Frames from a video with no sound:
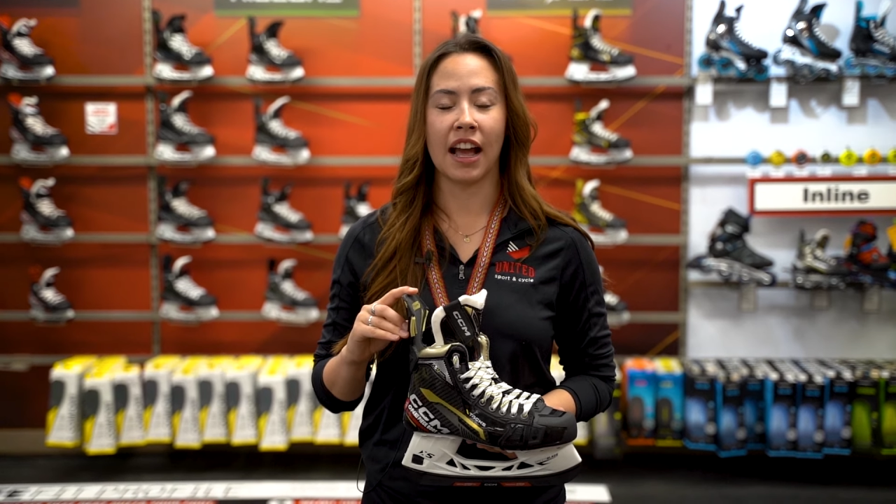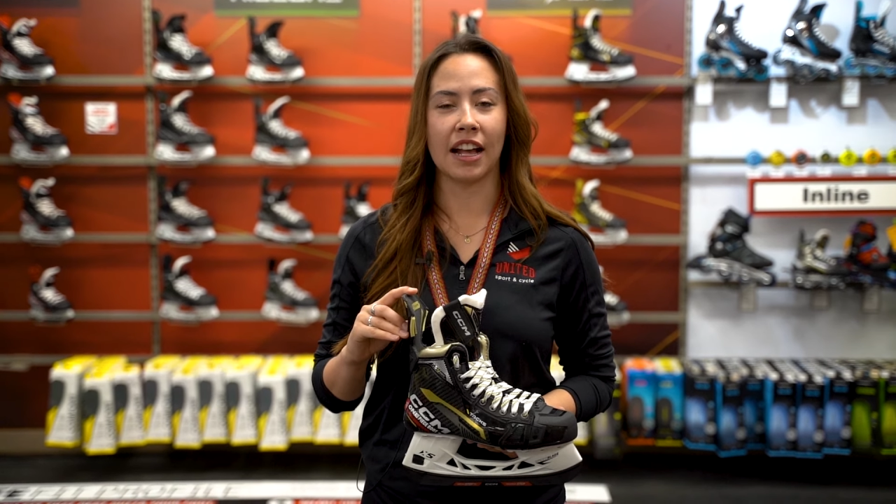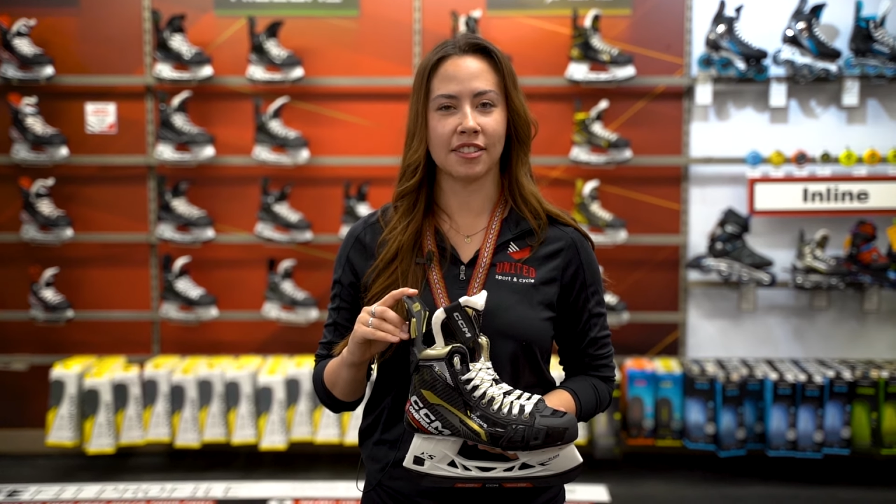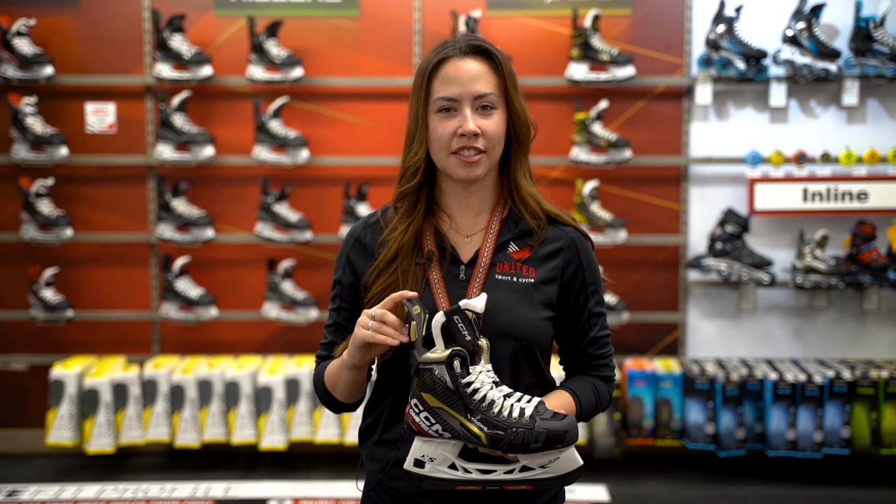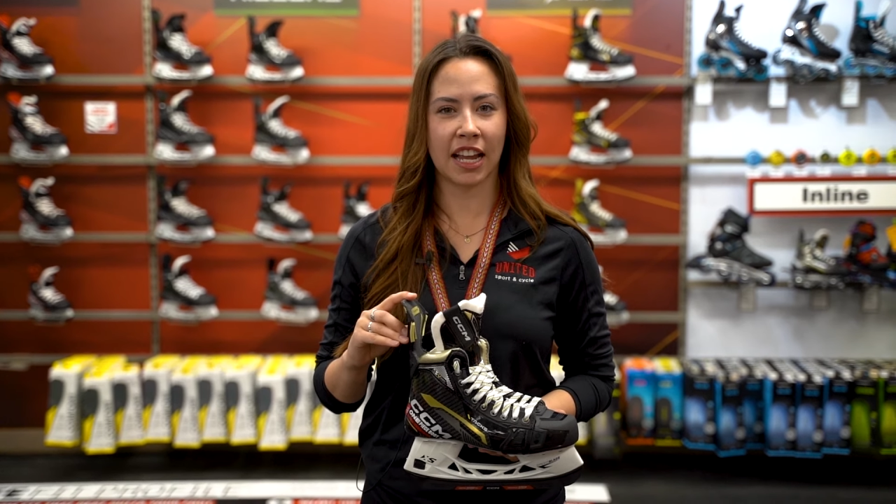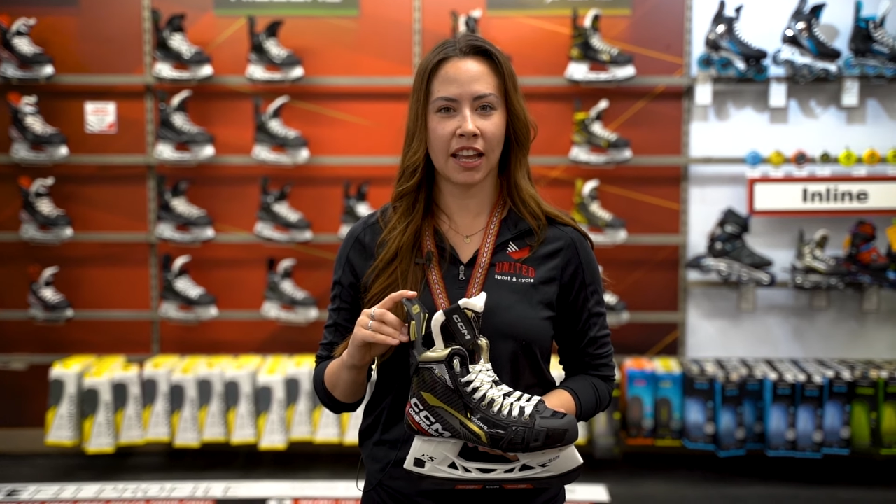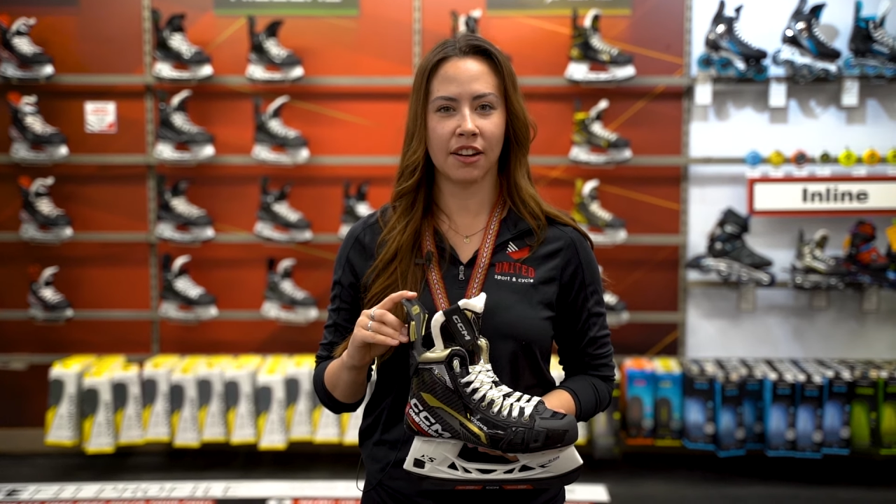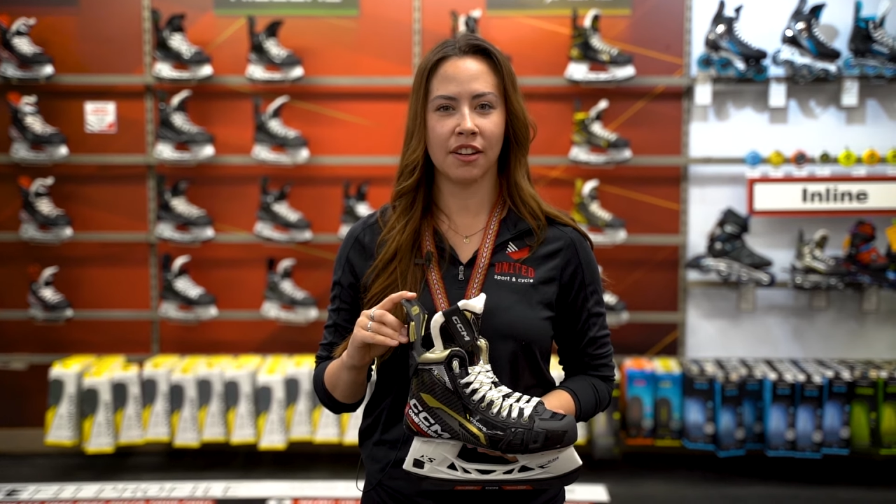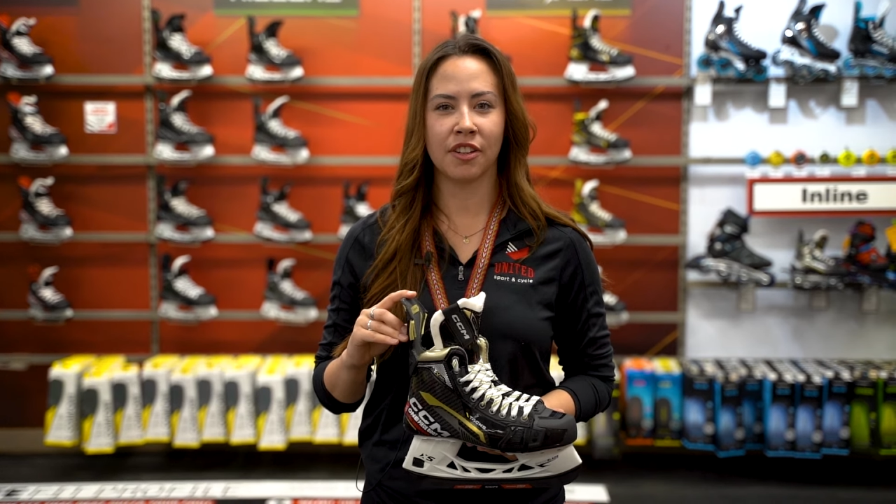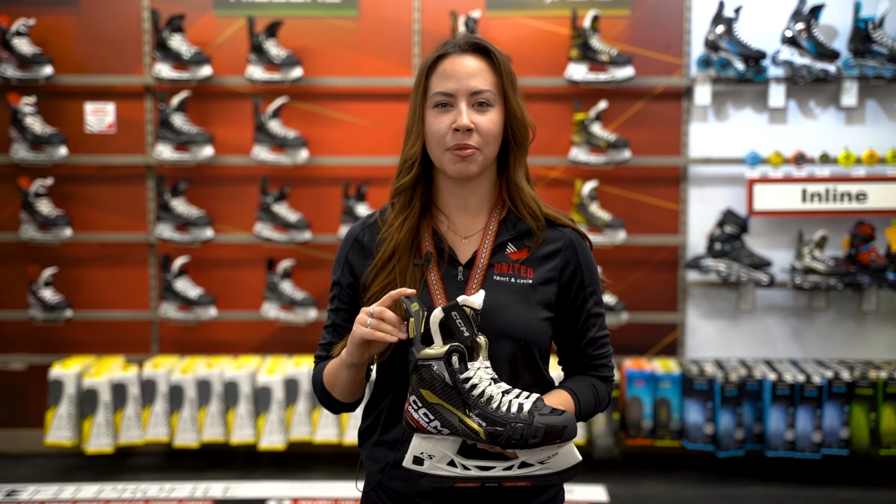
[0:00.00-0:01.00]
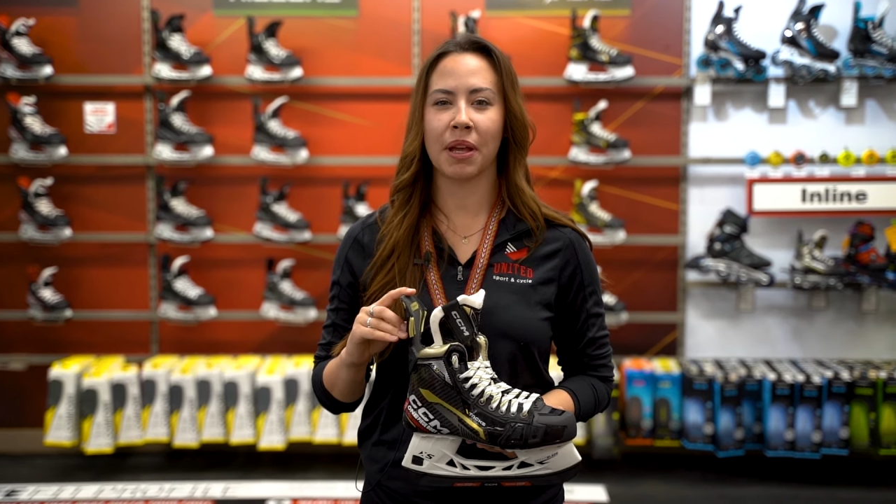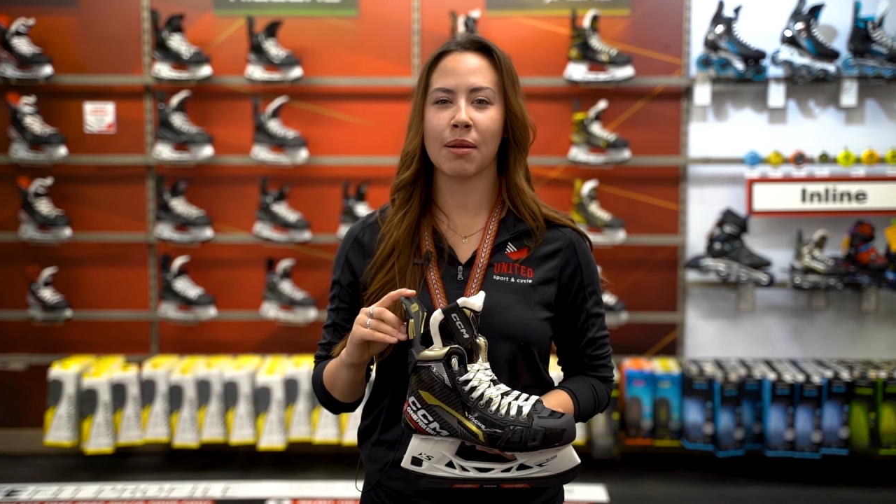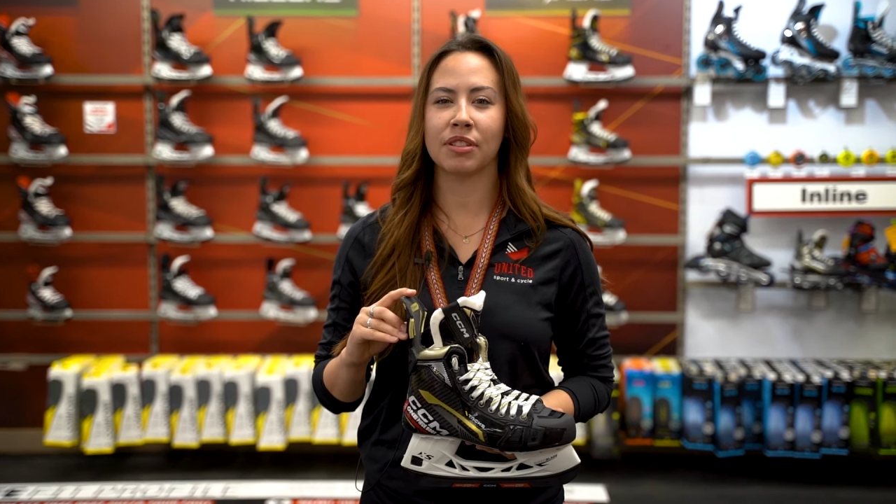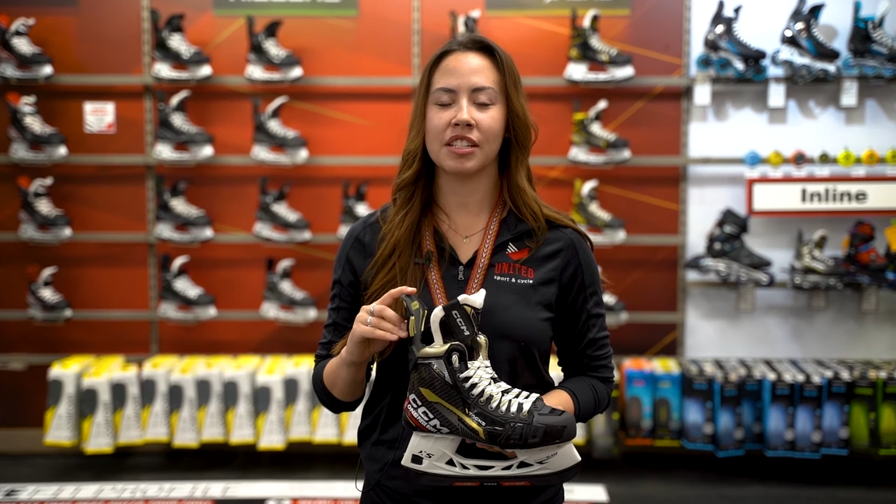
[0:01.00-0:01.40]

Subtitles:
As a skater, you'll be able